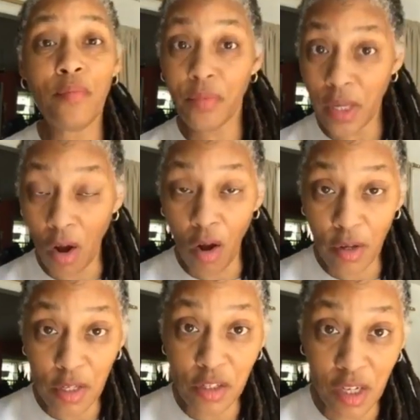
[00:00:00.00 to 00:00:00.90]
The
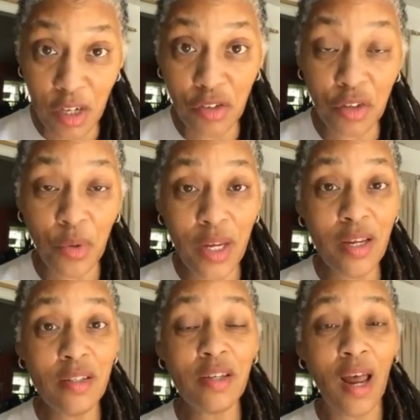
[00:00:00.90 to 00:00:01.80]
August issue
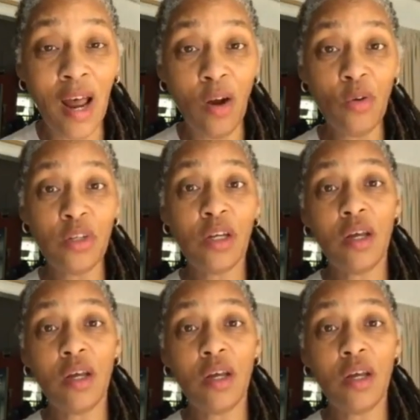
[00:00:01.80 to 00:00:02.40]
is out.